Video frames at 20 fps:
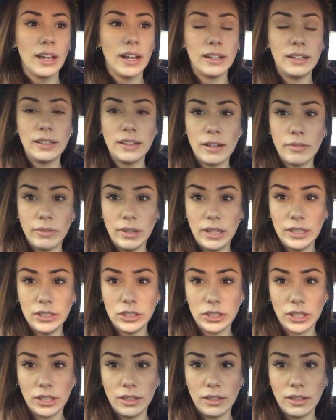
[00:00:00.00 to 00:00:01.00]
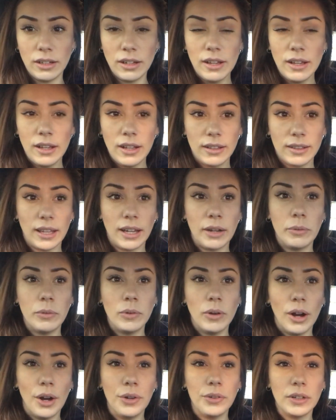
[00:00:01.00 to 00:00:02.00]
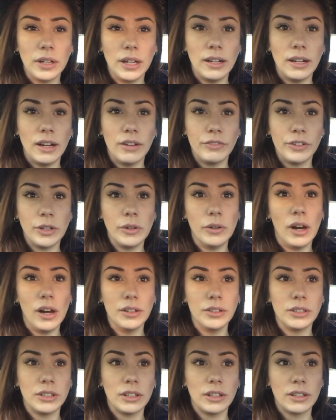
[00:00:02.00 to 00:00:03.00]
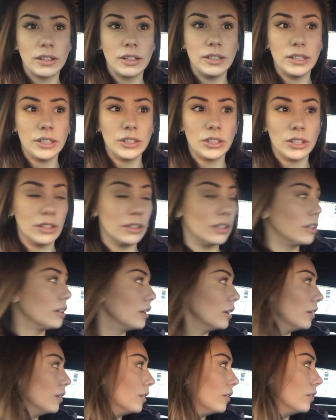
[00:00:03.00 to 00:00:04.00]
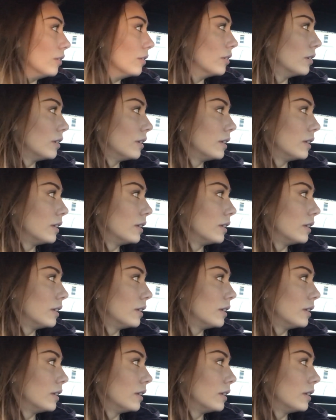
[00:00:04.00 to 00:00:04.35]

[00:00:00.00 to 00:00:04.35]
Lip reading: and in that religion they will only love you under the condition that you